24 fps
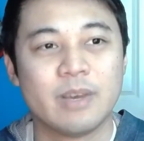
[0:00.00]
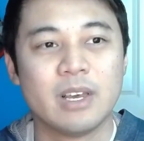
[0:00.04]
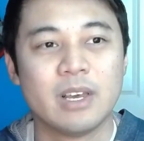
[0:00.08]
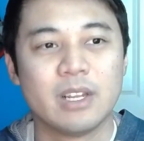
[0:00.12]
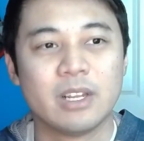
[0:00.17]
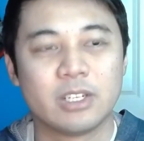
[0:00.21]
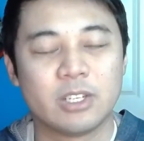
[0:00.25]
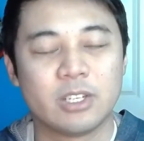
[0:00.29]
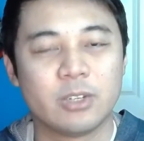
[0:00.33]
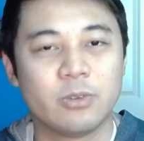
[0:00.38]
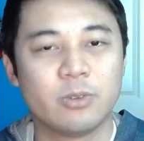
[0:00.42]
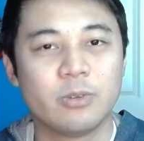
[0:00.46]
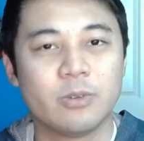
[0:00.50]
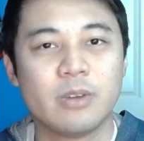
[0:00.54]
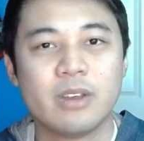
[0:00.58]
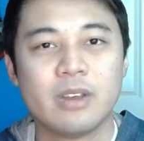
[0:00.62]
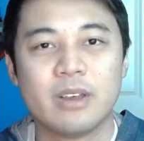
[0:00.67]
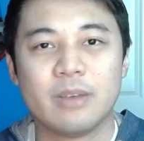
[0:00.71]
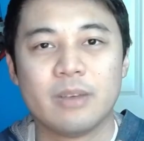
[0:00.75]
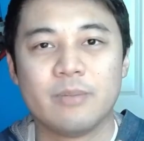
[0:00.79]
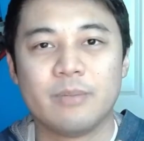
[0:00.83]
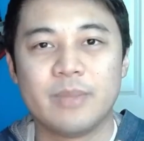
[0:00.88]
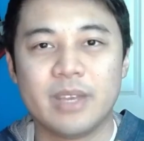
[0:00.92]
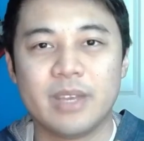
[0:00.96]
Two,
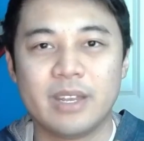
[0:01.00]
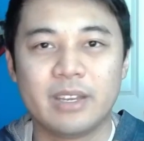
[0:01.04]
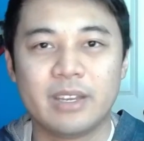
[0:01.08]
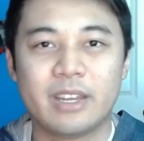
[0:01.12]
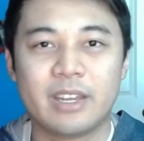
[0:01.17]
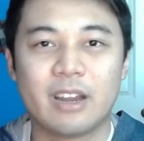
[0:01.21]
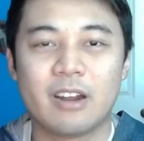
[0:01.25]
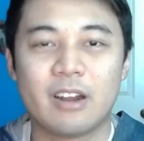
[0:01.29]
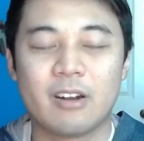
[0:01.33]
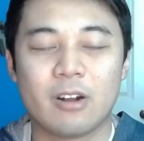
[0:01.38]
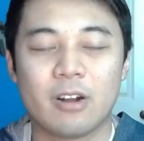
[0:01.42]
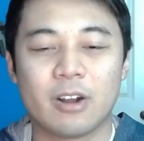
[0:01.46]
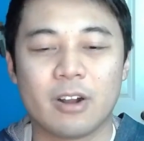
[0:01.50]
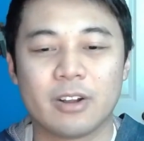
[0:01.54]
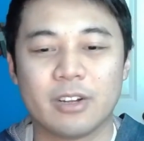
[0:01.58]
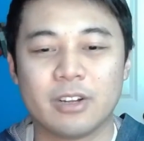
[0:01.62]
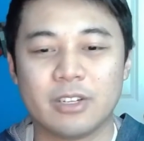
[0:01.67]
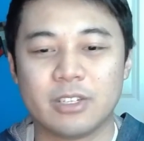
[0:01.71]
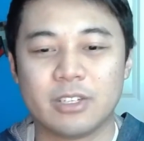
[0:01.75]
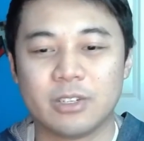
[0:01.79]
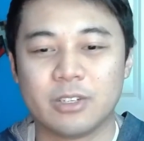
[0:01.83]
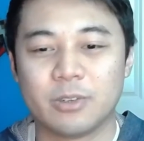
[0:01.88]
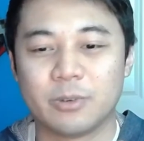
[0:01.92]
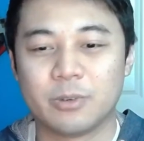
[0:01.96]
me and Garrett are going to
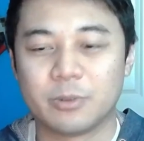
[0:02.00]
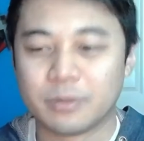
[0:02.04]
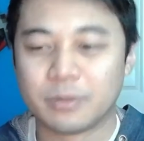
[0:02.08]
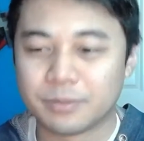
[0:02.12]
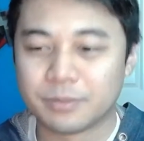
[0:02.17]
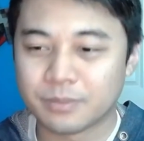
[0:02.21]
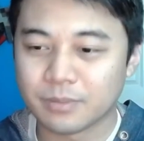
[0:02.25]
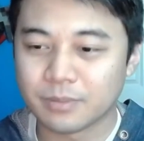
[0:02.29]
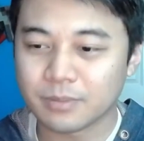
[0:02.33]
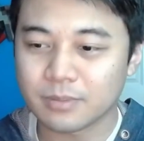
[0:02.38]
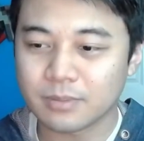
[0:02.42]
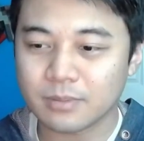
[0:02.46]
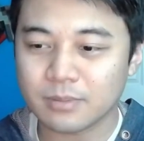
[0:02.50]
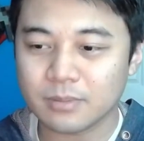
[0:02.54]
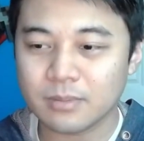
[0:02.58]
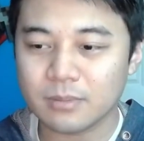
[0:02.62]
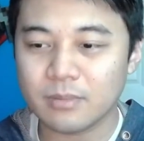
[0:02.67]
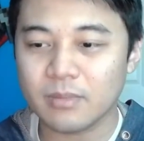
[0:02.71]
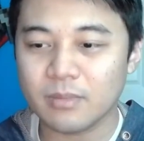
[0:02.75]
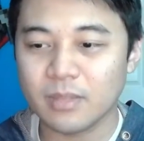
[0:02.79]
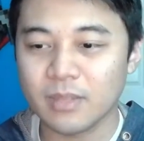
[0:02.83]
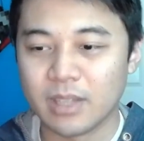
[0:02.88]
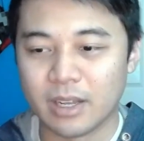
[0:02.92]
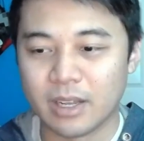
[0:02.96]
do
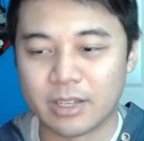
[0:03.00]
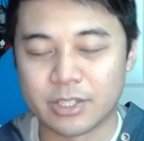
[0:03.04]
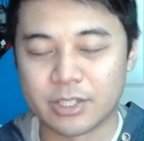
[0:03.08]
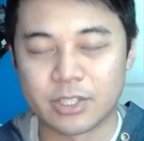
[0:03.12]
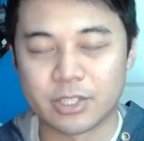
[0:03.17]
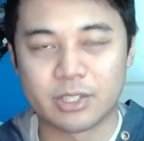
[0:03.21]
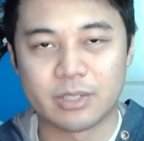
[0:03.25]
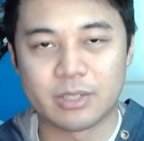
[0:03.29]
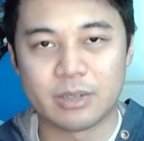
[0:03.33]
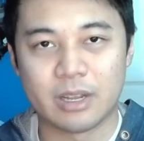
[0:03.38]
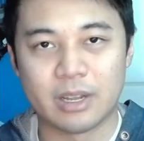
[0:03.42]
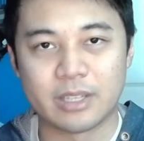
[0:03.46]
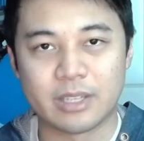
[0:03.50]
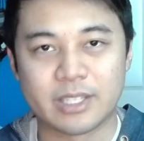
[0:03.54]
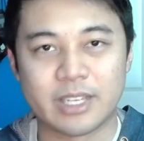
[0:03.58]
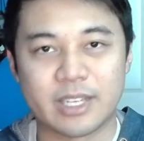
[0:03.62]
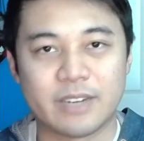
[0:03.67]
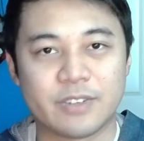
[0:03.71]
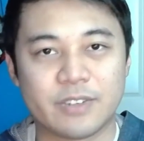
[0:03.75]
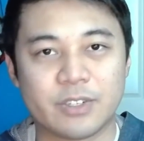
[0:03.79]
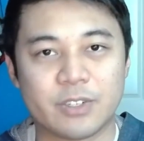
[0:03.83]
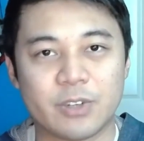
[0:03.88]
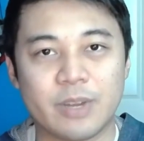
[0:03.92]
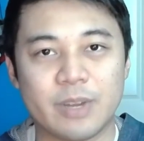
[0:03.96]
a set
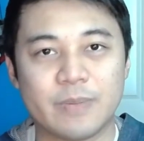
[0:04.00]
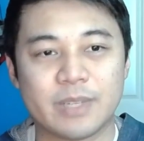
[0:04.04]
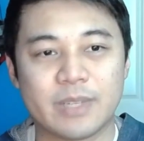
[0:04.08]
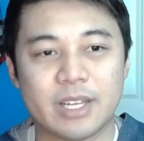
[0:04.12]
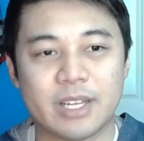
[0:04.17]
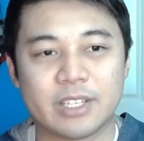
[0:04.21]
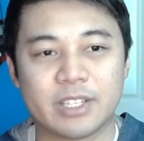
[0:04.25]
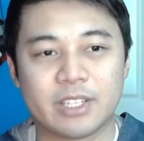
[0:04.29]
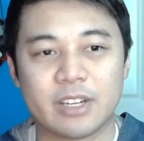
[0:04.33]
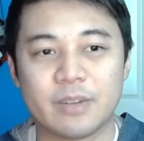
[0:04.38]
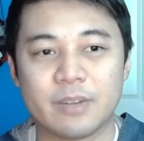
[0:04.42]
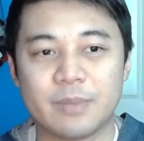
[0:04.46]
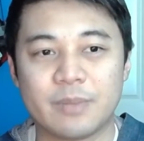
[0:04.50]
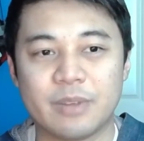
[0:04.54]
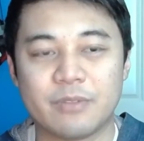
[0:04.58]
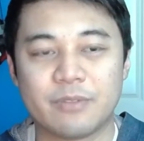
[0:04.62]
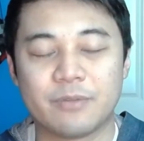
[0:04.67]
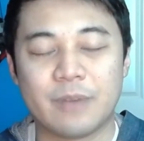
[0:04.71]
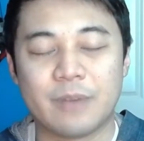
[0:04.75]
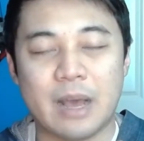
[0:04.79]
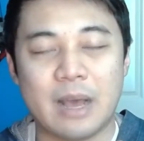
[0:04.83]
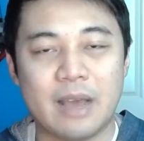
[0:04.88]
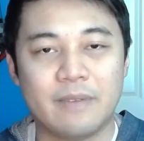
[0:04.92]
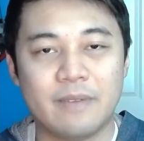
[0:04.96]
of streams that is going to be
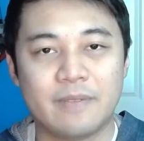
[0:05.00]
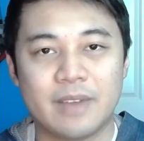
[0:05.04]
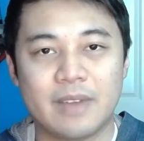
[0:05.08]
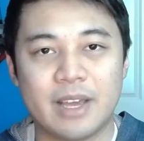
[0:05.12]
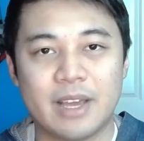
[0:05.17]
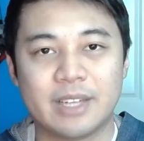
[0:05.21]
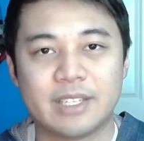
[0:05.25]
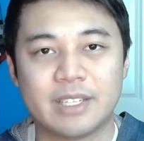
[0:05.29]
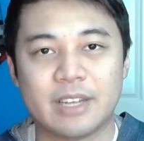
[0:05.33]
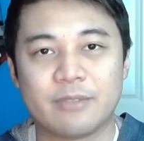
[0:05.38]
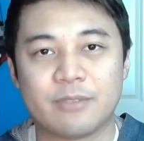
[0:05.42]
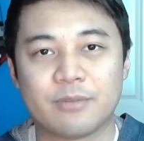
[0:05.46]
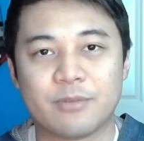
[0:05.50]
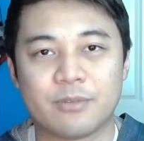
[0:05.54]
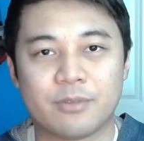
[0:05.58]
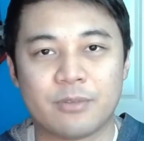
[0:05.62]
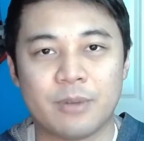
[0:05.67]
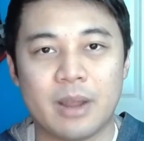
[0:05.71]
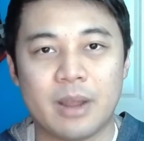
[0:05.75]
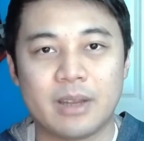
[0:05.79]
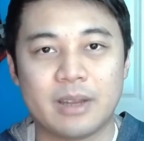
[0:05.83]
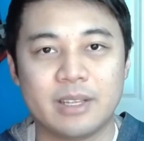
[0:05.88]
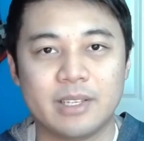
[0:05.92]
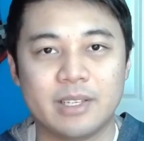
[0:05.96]
5 nights at
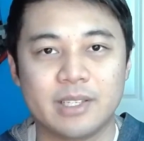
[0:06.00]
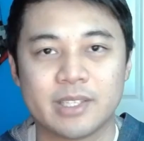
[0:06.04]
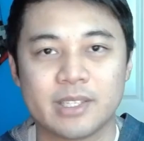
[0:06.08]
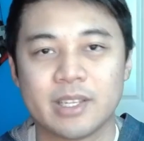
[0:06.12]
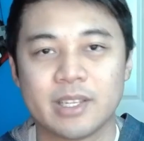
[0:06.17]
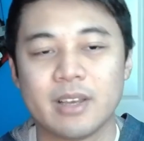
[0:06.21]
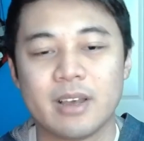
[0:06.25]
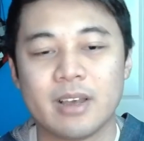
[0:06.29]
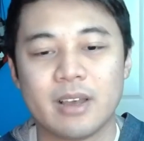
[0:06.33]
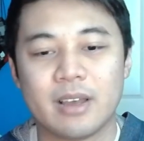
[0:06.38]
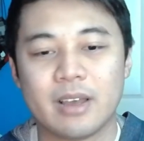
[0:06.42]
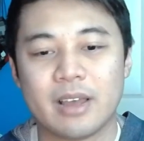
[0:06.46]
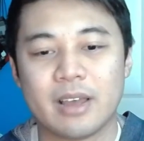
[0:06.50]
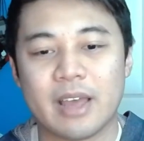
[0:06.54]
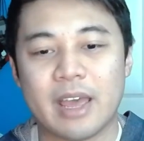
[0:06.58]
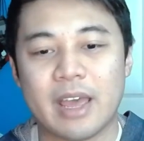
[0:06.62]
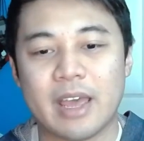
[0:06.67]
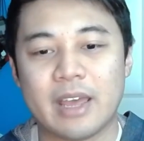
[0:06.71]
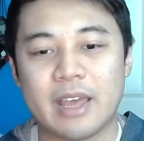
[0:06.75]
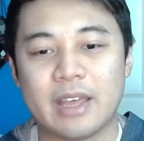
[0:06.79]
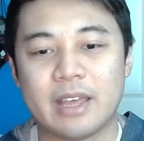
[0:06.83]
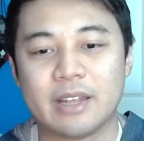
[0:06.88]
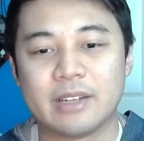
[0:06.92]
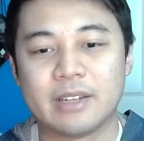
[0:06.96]
Freddy's,
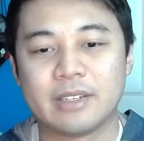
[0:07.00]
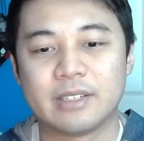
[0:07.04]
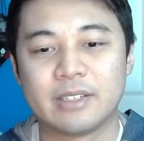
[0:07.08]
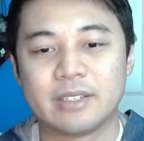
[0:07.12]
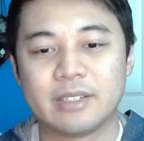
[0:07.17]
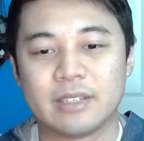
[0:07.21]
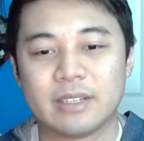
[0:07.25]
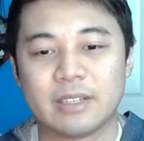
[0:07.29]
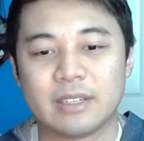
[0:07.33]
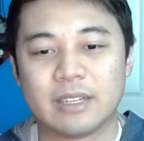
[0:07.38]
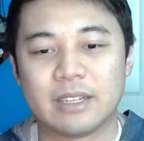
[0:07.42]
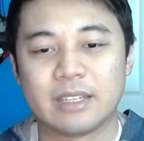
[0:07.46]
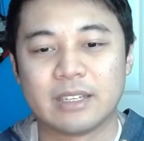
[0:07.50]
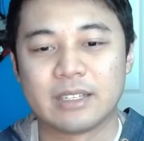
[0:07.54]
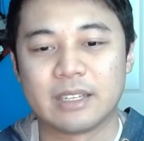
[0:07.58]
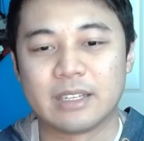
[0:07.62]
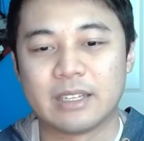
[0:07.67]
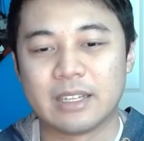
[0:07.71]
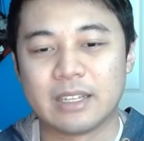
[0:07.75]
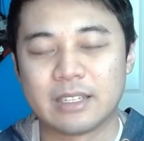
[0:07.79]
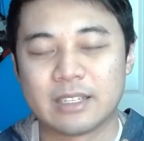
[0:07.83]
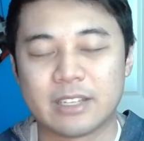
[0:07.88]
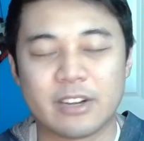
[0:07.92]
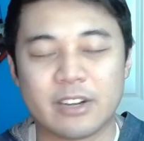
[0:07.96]
and
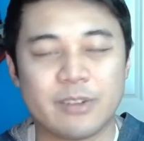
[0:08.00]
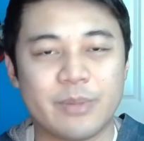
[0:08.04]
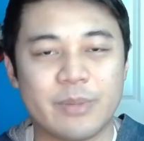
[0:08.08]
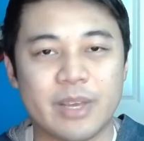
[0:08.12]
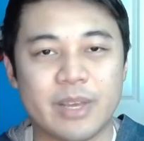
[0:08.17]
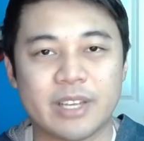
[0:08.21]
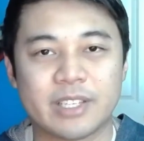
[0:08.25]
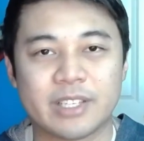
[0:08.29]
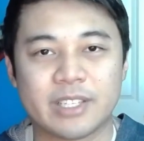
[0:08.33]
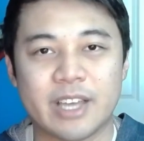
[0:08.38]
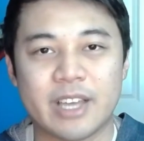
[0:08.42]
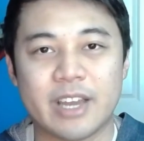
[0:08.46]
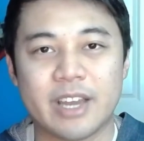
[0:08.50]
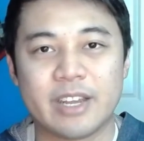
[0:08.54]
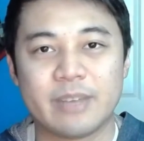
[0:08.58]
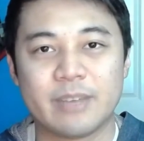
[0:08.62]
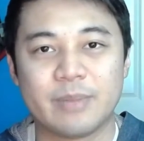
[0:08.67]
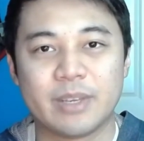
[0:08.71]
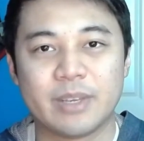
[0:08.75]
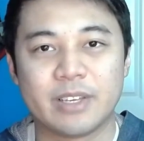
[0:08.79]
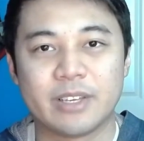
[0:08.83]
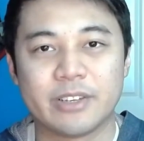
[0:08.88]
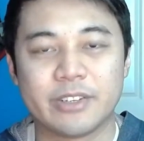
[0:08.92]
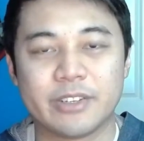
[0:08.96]
that's going to be exciting
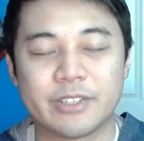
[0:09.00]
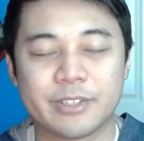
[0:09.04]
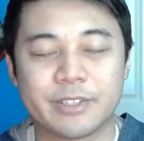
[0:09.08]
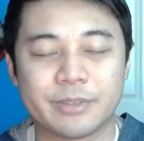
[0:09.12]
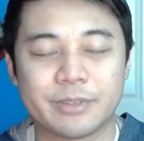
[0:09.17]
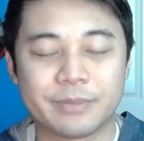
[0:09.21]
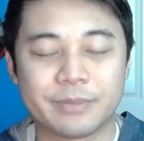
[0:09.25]
because